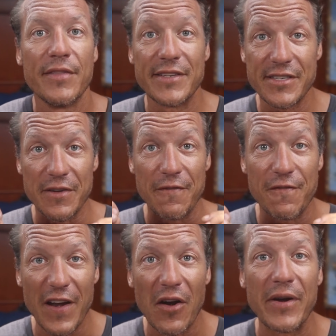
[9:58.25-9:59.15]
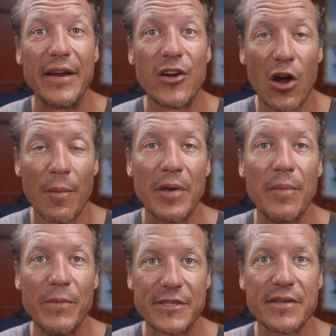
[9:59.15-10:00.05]
This is a very
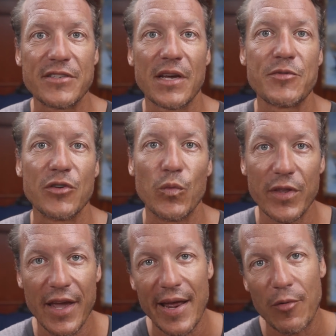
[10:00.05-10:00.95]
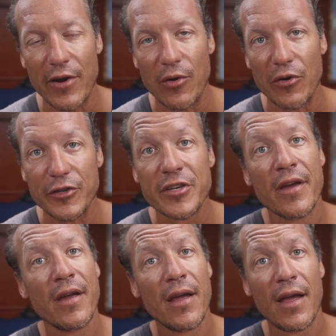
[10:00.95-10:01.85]
common misconception with catamaran owners,
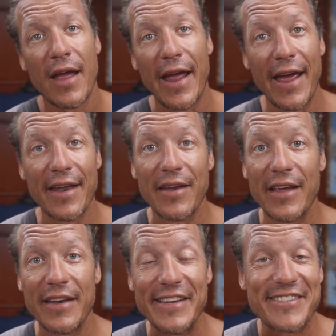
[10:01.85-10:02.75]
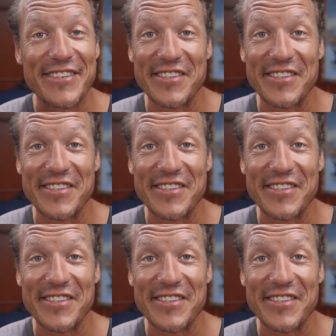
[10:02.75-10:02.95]
and it needs to